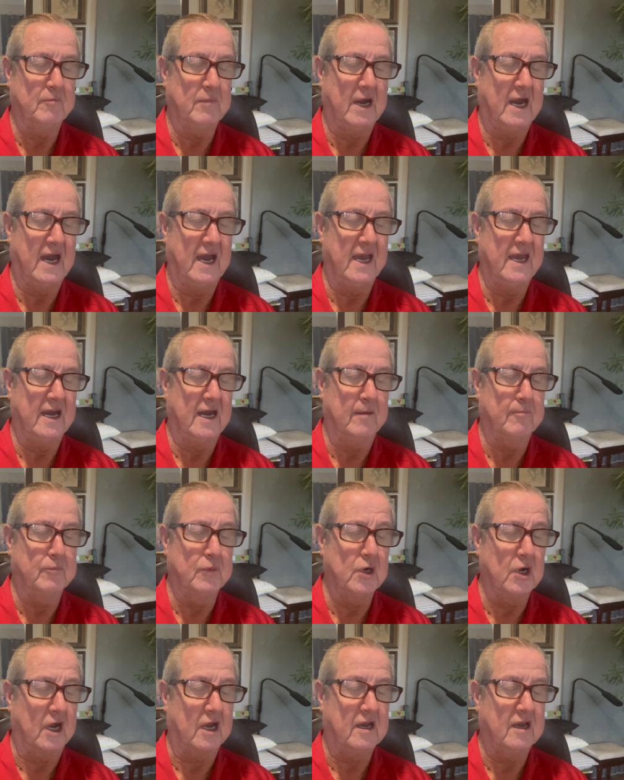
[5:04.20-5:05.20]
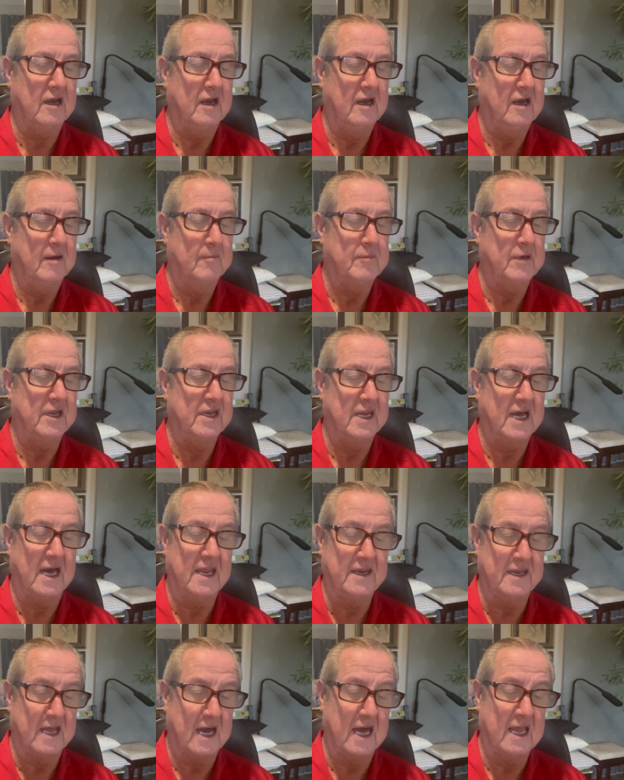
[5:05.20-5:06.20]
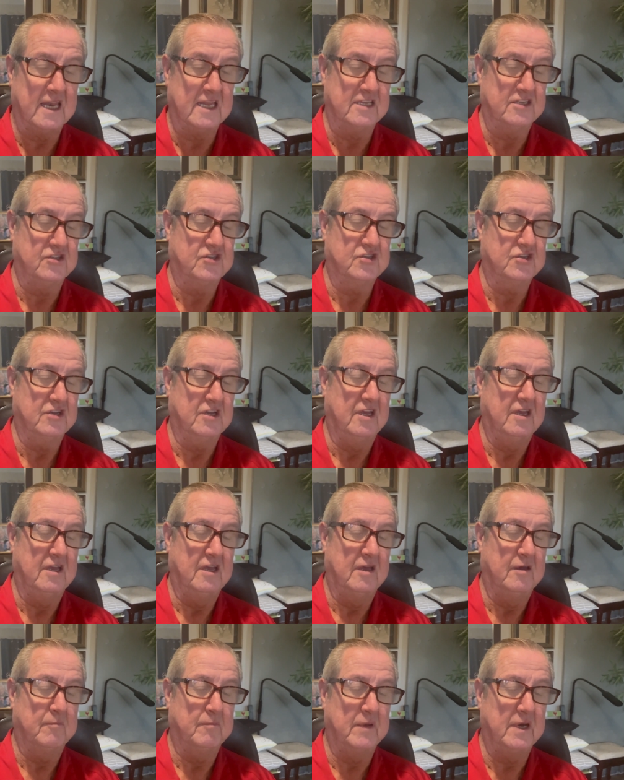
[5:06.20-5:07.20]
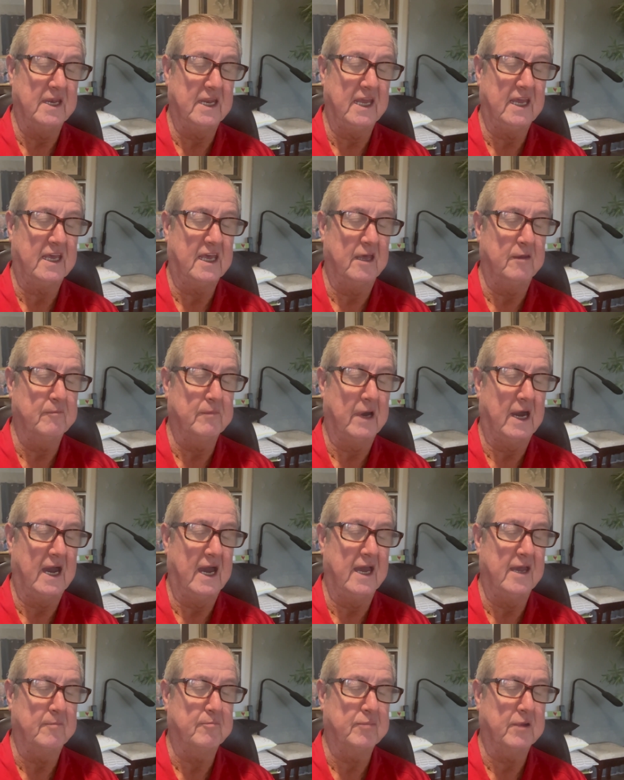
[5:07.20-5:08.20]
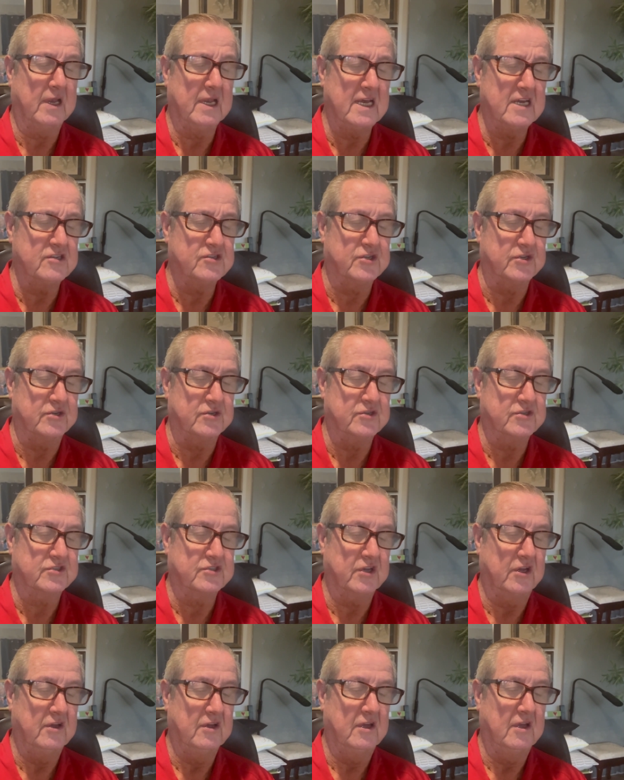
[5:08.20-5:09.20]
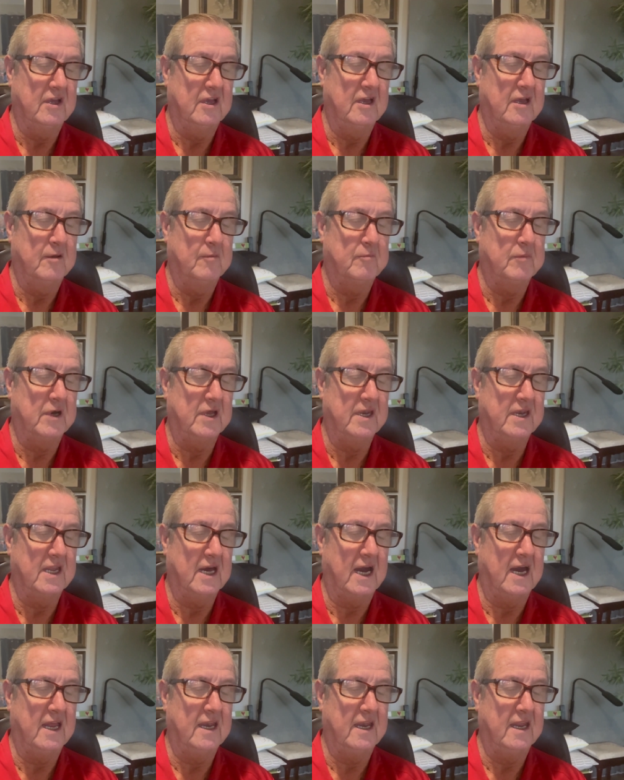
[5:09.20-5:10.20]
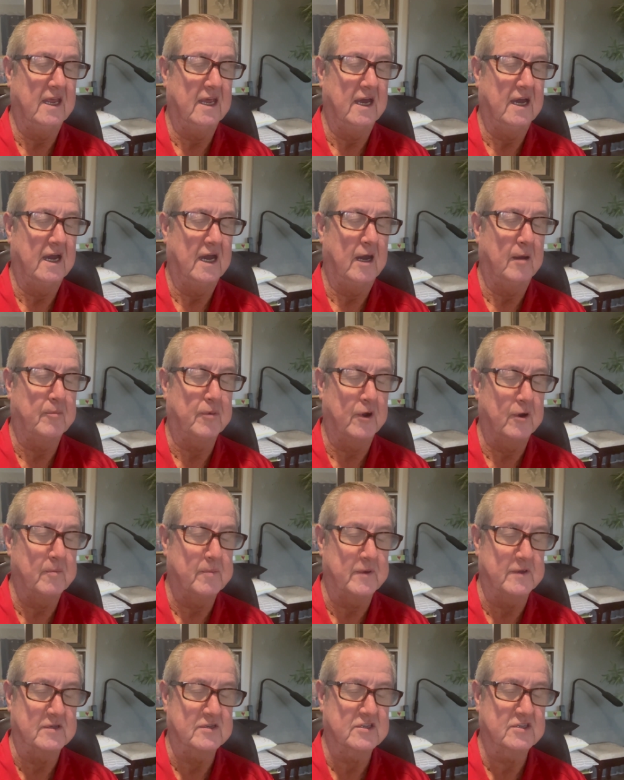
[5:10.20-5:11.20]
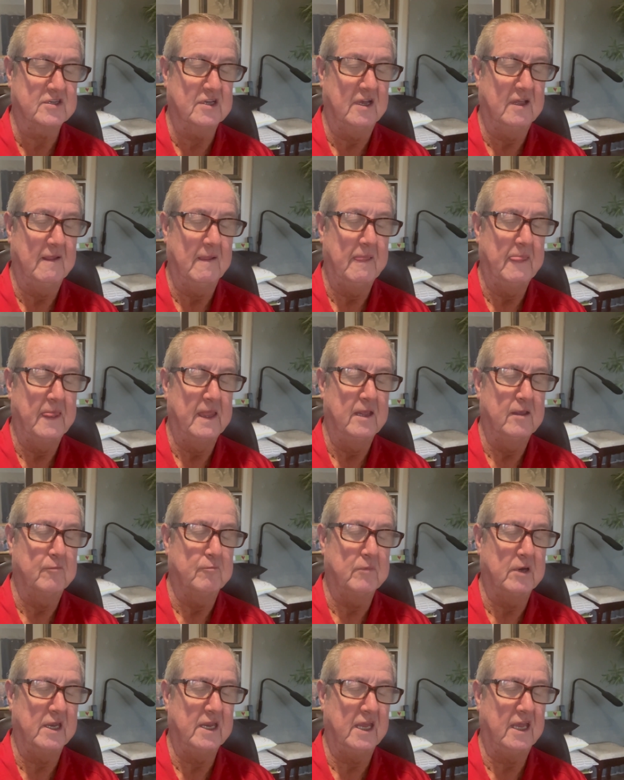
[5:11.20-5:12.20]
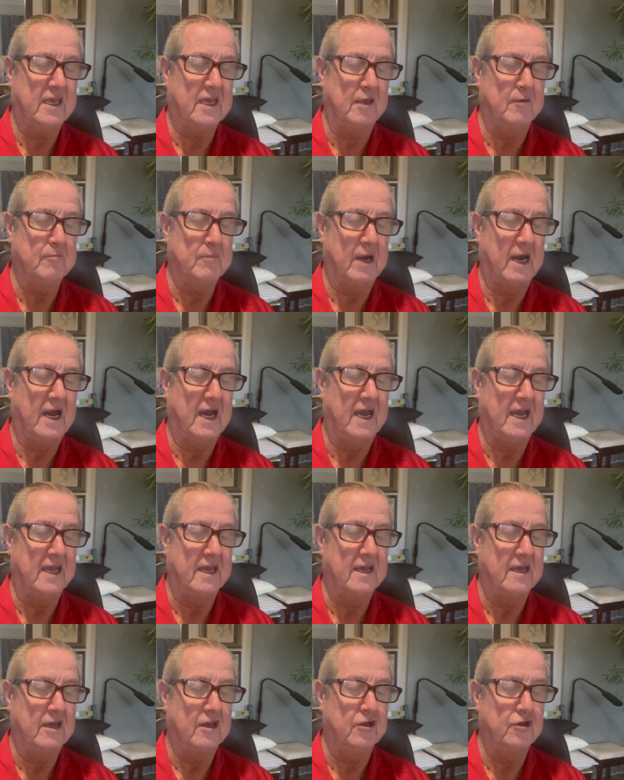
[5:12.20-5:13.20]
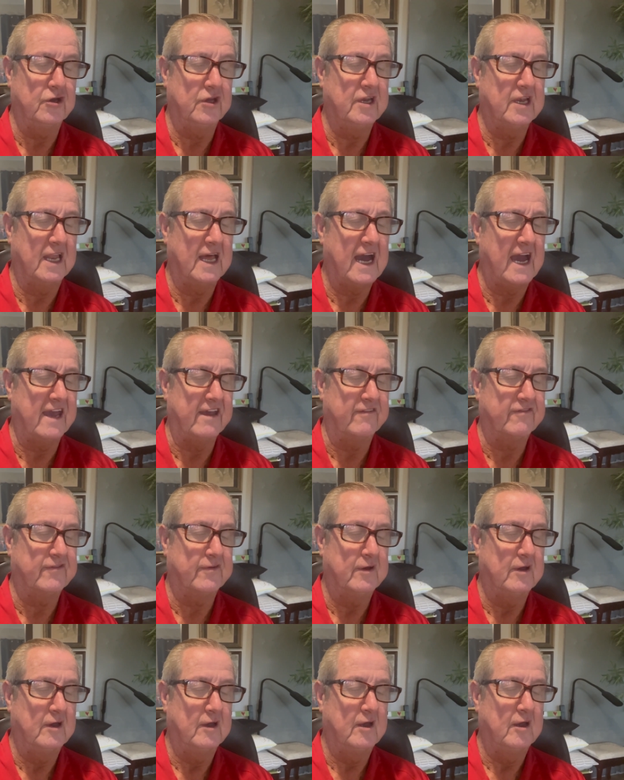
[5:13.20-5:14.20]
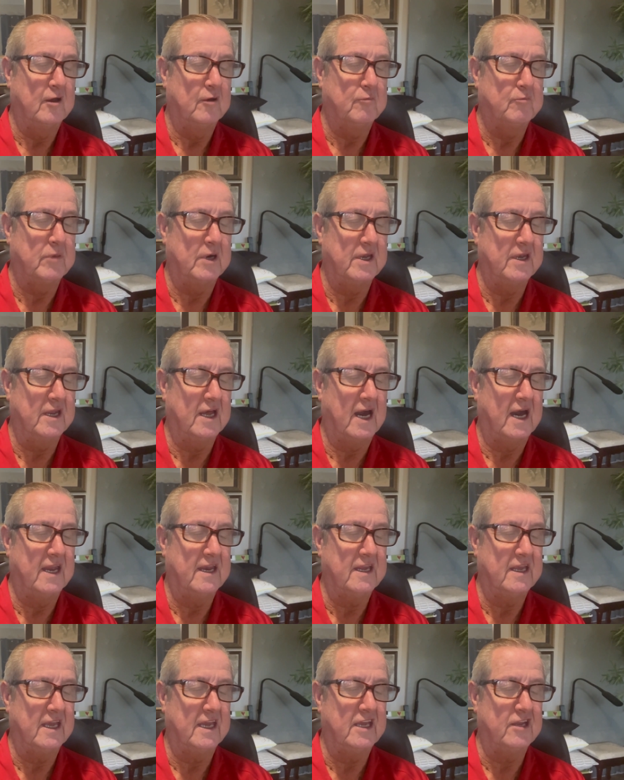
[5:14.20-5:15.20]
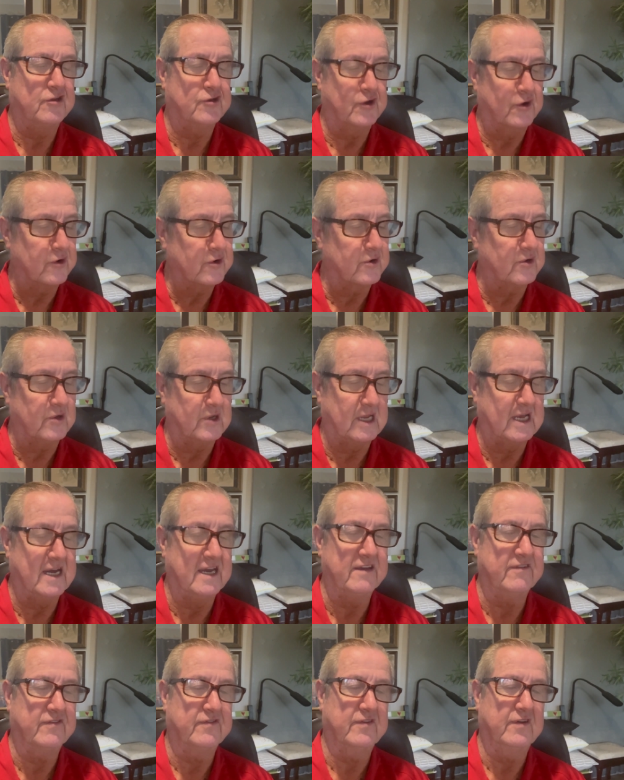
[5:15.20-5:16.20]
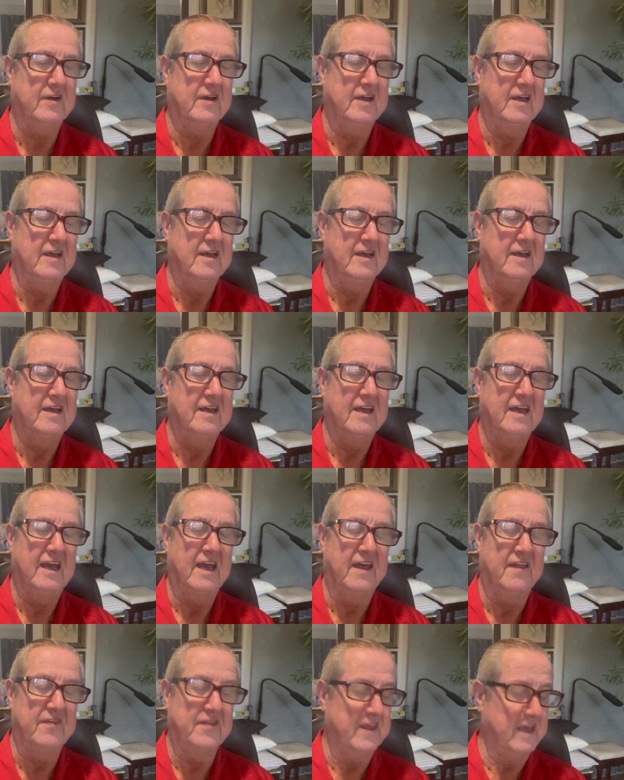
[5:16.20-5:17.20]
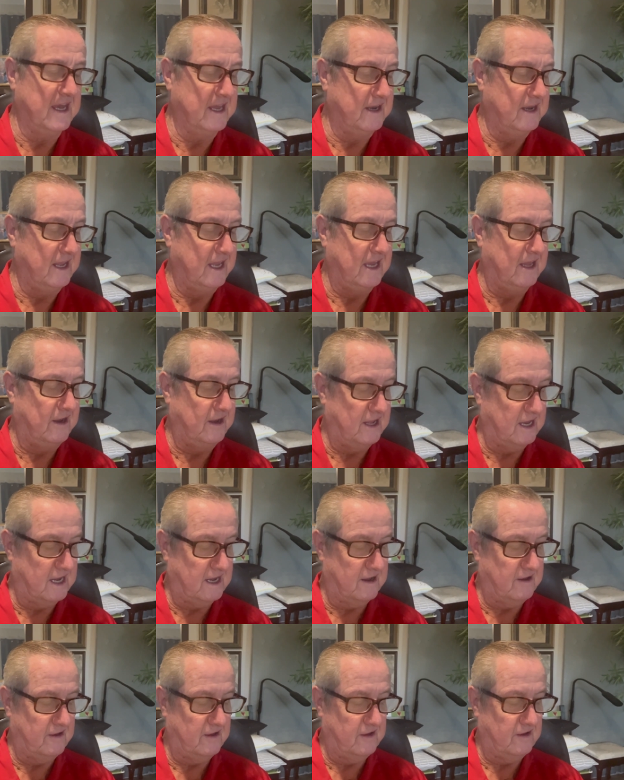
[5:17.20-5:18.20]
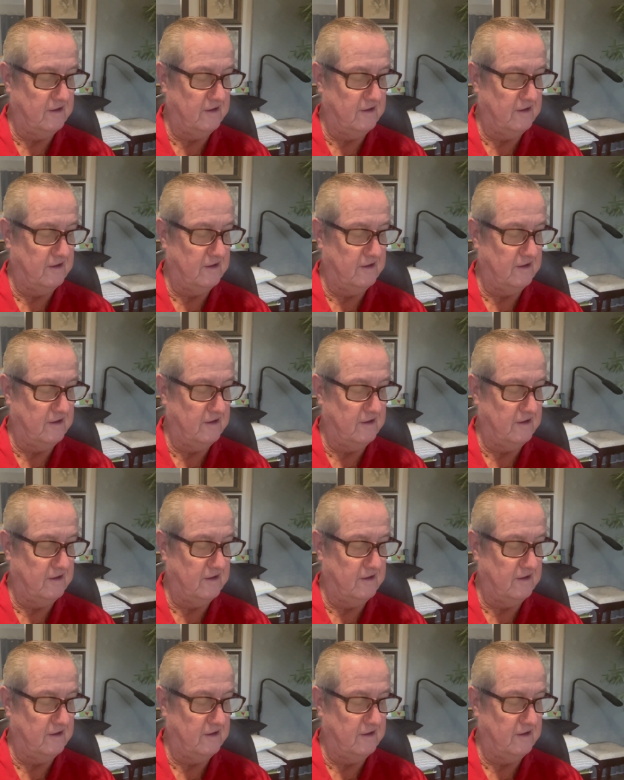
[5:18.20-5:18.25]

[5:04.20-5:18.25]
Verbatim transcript: buy a book, but not knowledge. Money can buy pleasures, but not a purpose. Money can buy good life, but not eternal life. And then in uh,